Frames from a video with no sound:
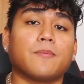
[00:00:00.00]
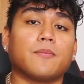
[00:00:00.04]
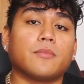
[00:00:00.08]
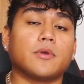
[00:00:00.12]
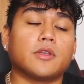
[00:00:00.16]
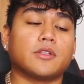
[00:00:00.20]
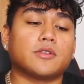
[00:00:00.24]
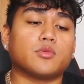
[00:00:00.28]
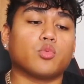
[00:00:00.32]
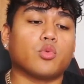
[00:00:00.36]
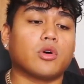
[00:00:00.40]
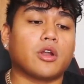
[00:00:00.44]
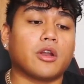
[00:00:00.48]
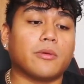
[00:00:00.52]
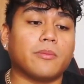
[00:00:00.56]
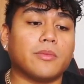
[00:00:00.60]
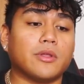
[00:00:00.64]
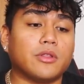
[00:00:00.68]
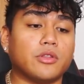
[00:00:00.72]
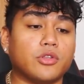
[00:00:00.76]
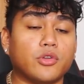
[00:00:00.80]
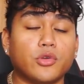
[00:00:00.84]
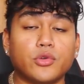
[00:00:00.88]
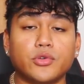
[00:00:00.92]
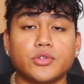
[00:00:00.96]
It's what I've
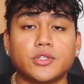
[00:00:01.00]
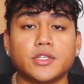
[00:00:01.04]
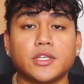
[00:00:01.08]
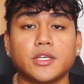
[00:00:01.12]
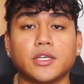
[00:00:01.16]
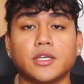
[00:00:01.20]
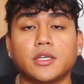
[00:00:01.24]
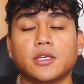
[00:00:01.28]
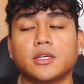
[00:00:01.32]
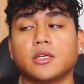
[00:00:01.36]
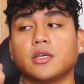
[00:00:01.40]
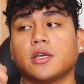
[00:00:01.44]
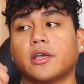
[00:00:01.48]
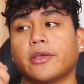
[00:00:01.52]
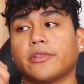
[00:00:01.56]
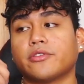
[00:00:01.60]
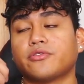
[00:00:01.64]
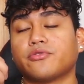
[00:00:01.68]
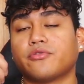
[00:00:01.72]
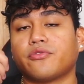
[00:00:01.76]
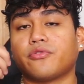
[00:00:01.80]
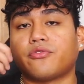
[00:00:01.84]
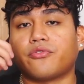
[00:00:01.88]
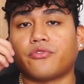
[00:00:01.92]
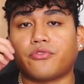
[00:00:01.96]
been using.
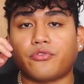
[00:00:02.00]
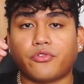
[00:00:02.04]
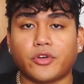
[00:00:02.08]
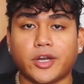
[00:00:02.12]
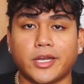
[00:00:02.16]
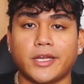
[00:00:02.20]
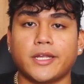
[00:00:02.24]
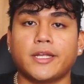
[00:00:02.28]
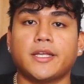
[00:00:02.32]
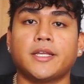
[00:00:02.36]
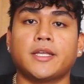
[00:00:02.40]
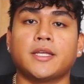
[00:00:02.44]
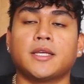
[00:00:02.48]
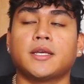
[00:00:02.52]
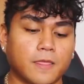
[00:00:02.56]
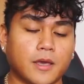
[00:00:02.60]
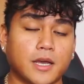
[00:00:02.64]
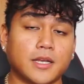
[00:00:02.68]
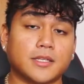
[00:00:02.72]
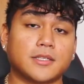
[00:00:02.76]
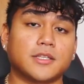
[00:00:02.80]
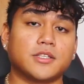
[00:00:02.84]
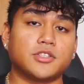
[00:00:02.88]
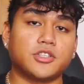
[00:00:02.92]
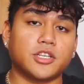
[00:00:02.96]
It's free.
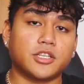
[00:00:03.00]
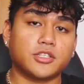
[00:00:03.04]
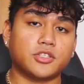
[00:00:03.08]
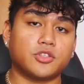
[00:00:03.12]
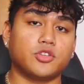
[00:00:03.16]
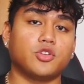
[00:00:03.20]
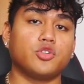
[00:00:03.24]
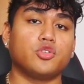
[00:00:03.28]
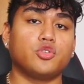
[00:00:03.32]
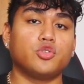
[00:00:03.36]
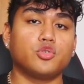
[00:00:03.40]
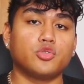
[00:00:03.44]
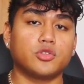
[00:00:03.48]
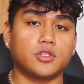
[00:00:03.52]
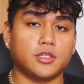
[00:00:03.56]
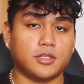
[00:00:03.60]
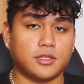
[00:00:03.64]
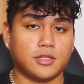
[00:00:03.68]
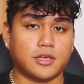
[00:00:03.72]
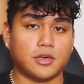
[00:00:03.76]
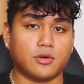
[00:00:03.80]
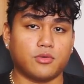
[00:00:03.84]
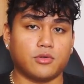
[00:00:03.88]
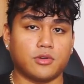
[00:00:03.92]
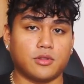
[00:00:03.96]
I suggest you using
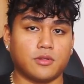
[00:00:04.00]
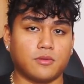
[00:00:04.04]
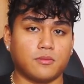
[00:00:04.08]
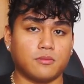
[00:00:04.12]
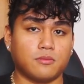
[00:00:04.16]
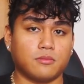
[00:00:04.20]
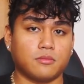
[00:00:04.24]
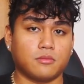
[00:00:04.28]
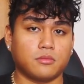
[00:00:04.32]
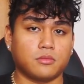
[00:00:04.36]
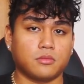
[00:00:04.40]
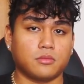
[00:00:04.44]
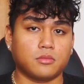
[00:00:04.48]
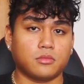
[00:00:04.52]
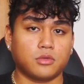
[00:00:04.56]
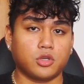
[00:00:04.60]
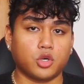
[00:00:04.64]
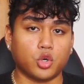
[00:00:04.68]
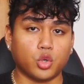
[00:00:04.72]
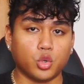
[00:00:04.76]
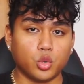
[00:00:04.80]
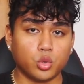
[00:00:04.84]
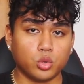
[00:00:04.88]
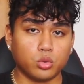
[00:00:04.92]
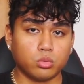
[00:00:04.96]
that one.
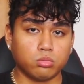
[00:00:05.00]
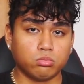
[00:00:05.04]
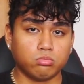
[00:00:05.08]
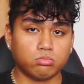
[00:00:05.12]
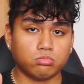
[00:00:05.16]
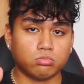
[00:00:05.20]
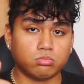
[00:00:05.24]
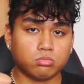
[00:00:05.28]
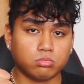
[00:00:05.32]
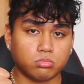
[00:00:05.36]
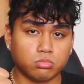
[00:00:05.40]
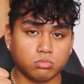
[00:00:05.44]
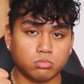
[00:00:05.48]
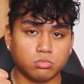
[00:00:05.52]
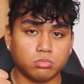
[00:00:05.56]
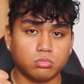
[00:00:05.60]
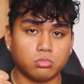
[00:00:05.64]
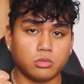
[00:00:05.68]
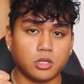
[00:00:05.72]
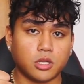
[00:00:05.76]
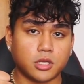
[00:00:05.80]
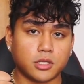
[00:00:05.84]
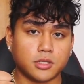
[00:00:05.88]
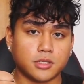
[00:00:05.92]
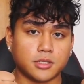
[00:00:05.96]
Cool?
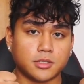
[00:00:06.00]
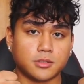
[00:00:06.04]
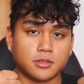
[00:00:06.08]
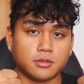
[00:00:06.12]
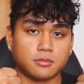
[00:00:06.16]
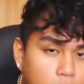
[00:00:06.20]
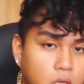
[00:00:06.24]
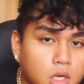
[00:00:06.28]
Next.